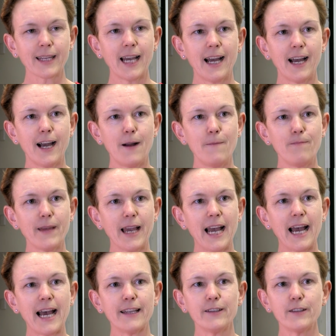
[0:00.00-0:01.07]

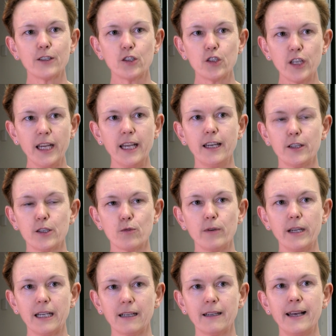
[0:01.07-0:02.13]
and she has
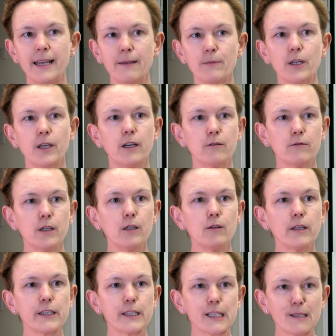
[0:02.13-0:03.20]
reclaimed her
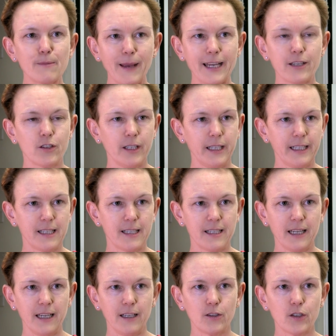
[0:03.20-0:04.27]
role as specialist
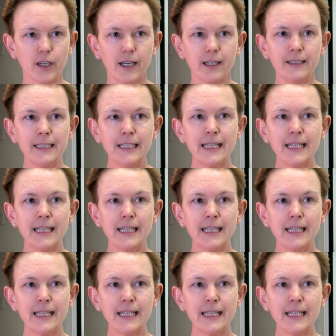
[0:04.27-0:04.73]
teacher,